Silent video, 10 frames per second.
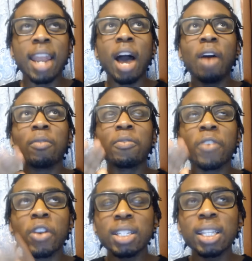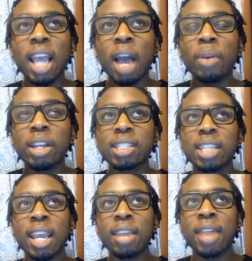Now, firstly, I want to
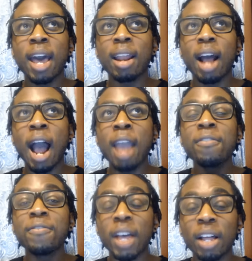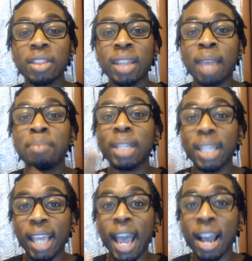say that I felt like
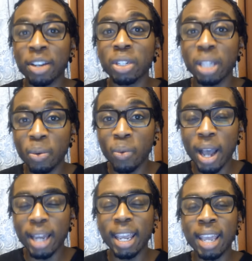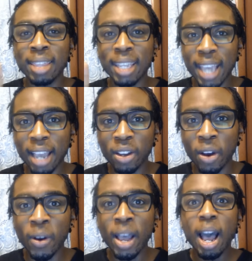Malik actually won in the
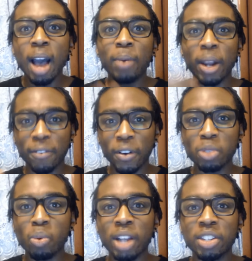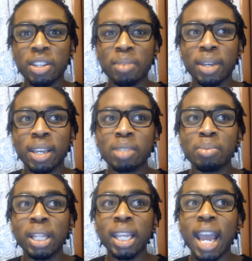get-go when I first watched it,
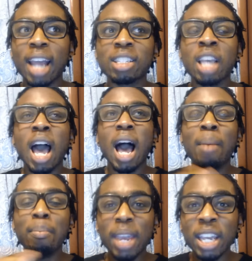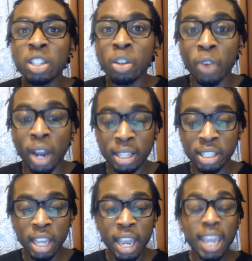because Malik has amazing
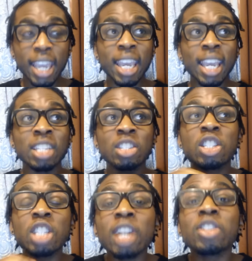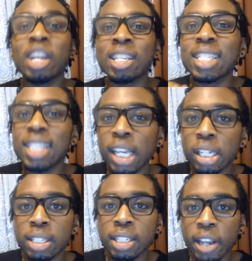runs. He is such a
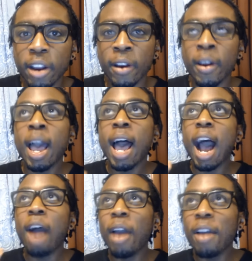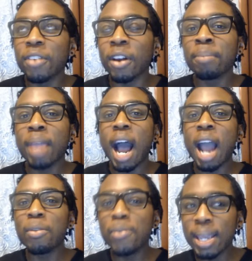skilled singer. However,
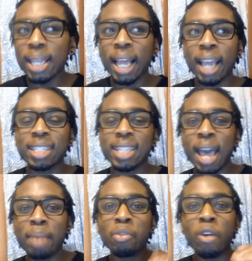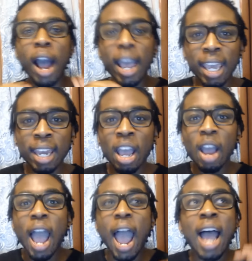I realized that Bryan,
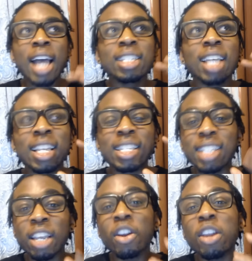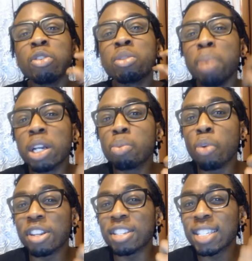as a singer, he was much
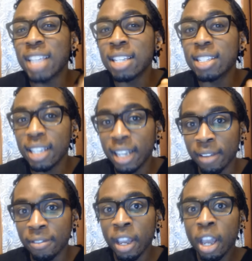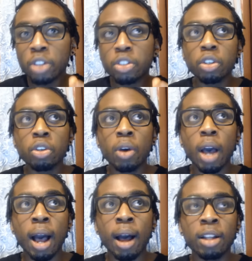more sensitive
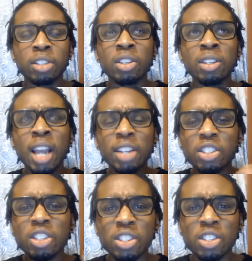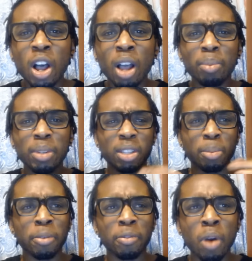to not just the song, but
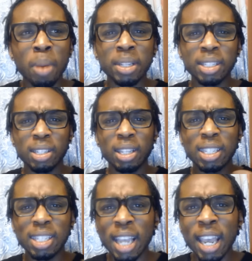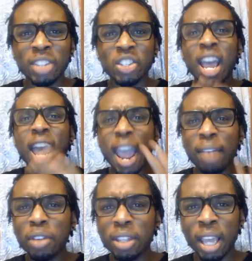the performance, to the stage,
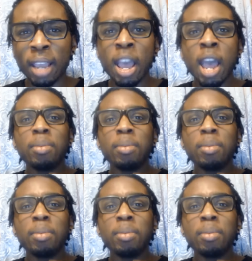everything.